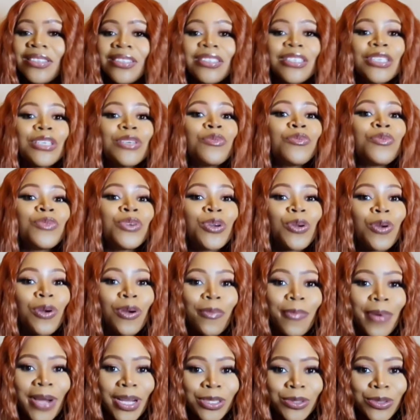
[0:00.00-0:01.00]
still we
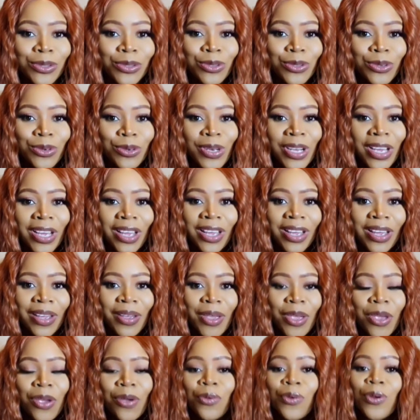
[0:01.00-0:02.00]
go back to soda,
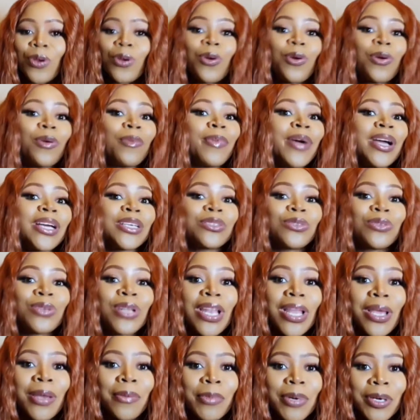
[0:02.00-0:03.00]
we go back
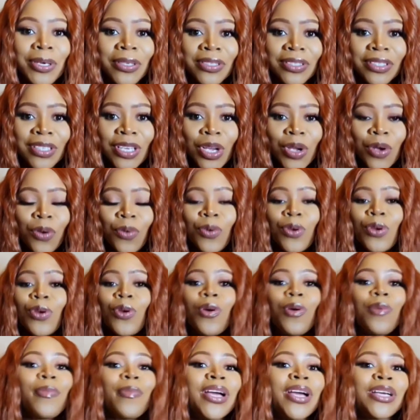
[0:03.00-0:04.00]
to lemon,
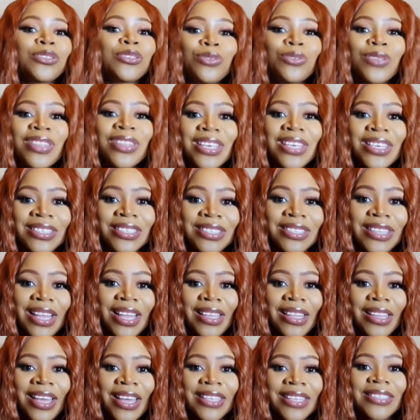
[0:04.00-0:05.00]
we go back to things
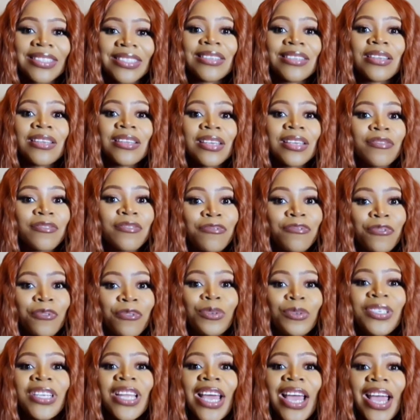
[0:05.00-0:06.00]
like that.
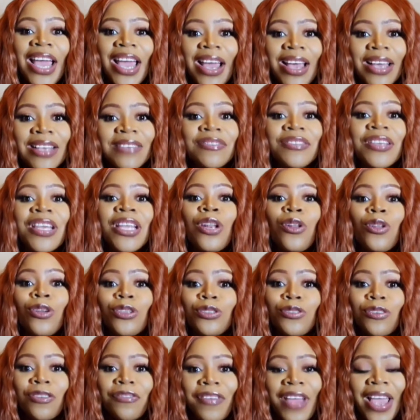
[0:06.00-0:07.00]
Food that have a
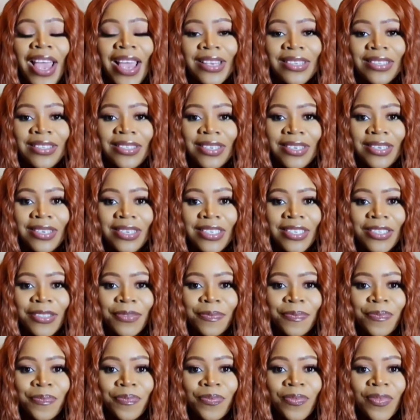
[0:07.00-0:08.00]
lot of acid.
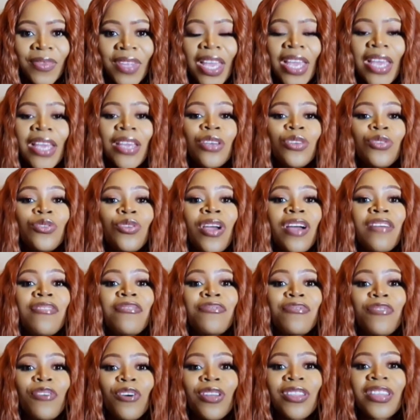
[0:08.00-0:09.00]
You
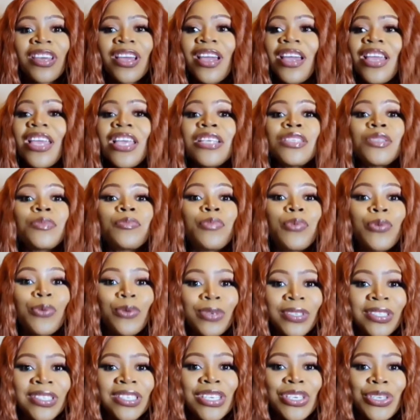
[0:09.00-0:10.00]
are further
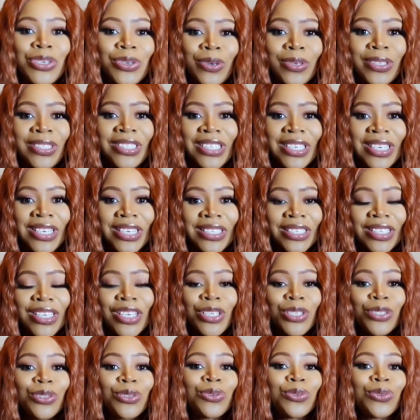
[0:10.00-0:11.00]
exposing your
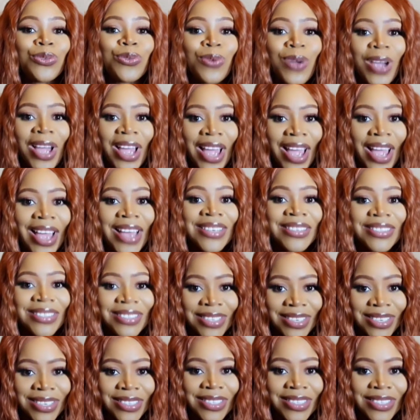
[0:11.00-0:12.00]
teeth to
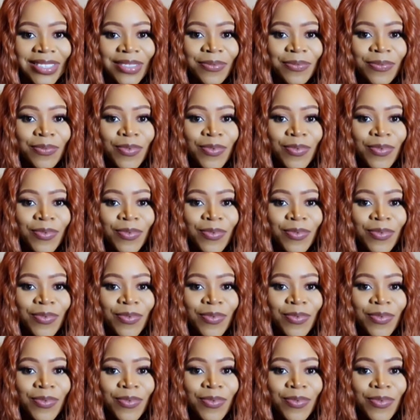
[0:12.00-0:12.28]
acid,